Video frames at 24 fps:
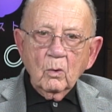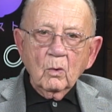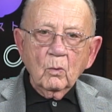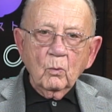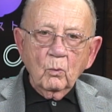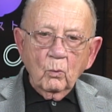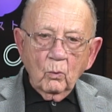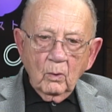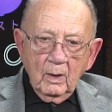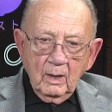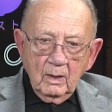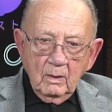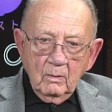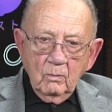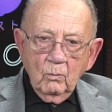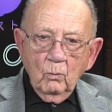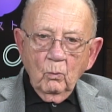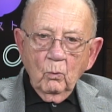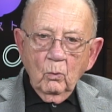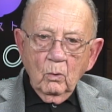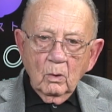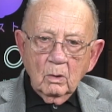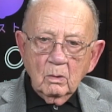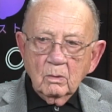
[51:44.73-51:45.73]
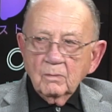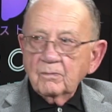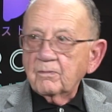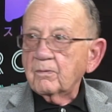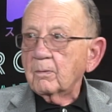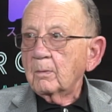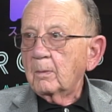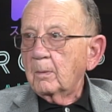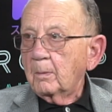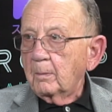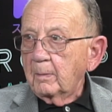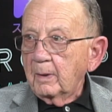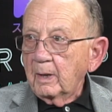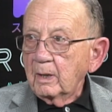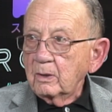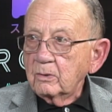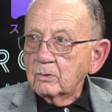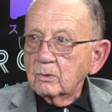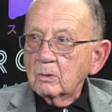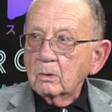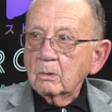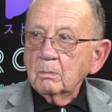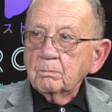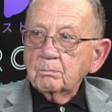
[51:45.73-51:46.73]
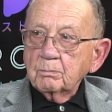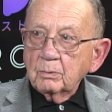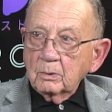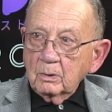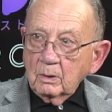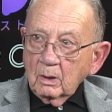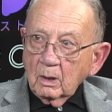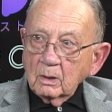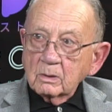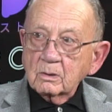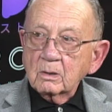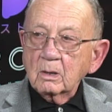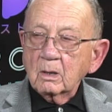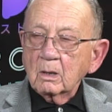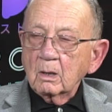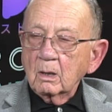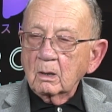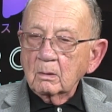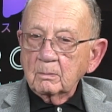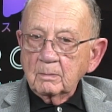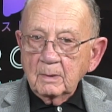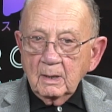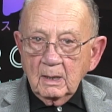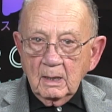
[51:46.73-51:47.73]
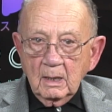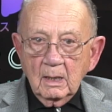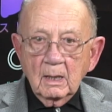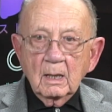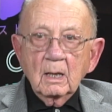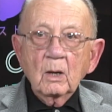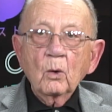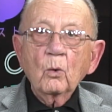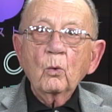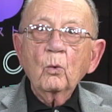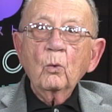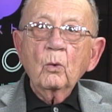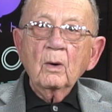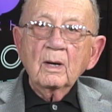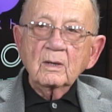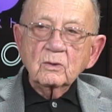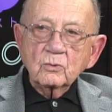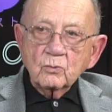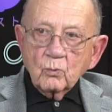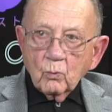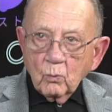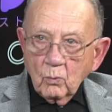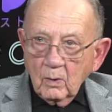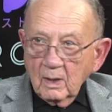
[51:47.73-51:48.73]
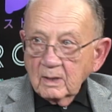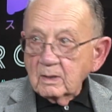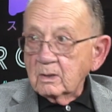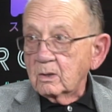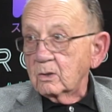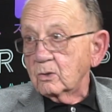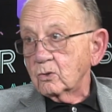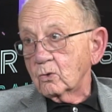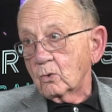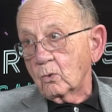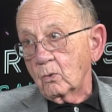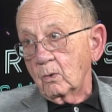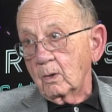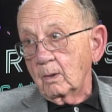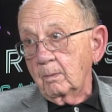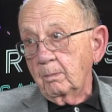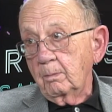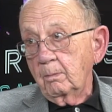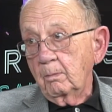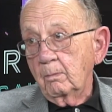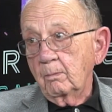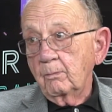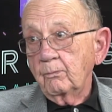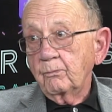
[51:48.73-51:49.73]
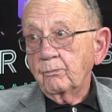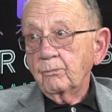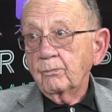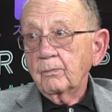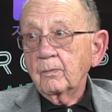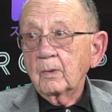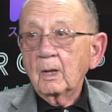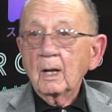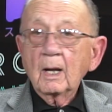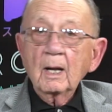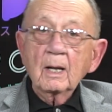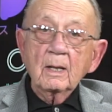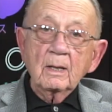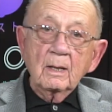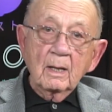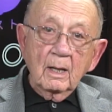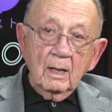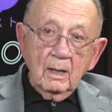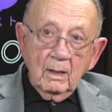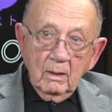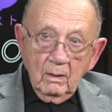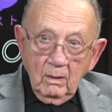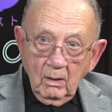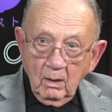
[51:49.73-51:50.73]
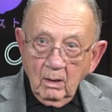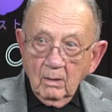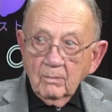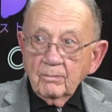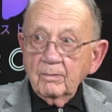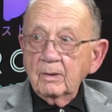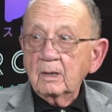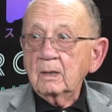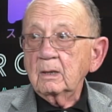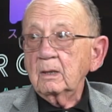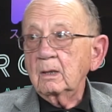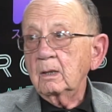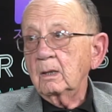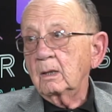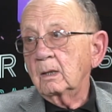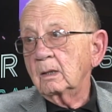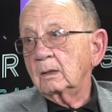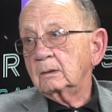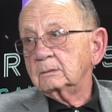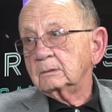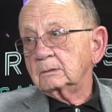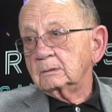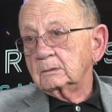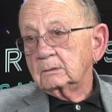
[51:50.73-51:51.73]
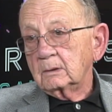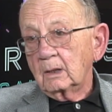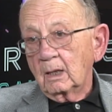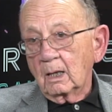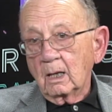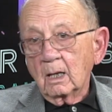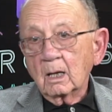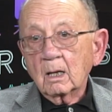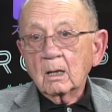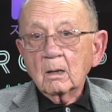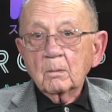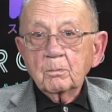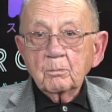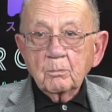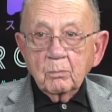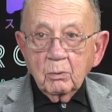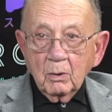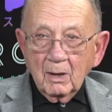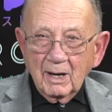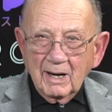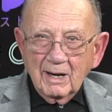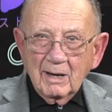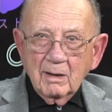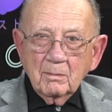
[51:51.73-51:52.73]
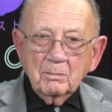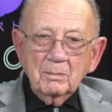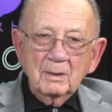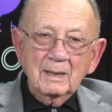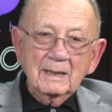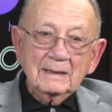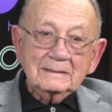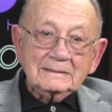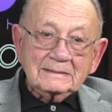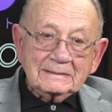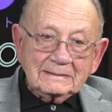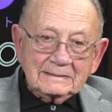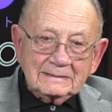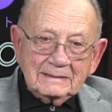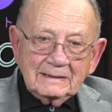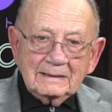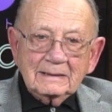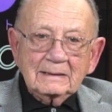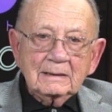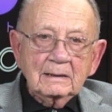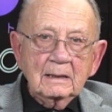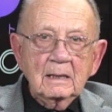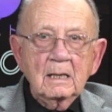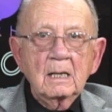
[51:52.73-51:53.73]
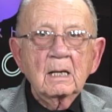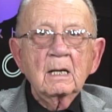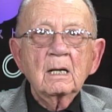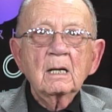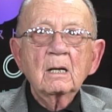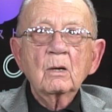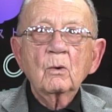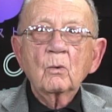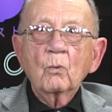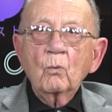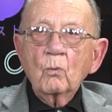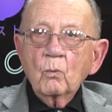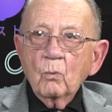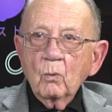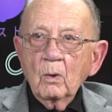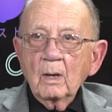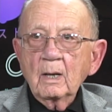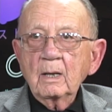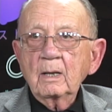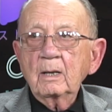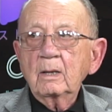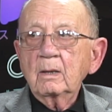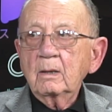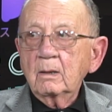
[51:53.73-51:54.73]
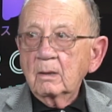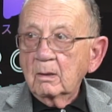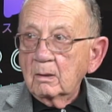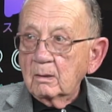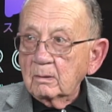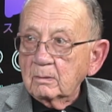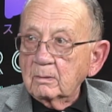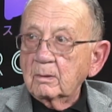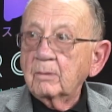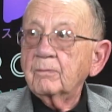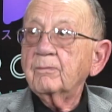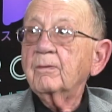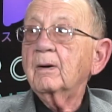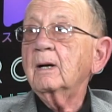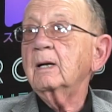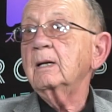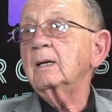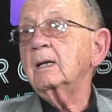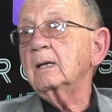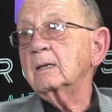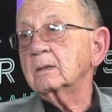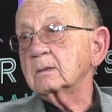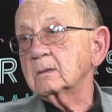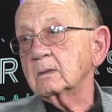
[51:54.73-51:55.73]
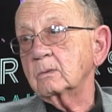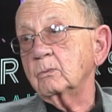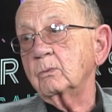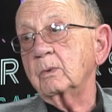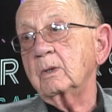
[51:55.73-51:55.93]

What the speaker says: waiting word from a major production company who has read the script, and they love it, and are probably ready to finance it. We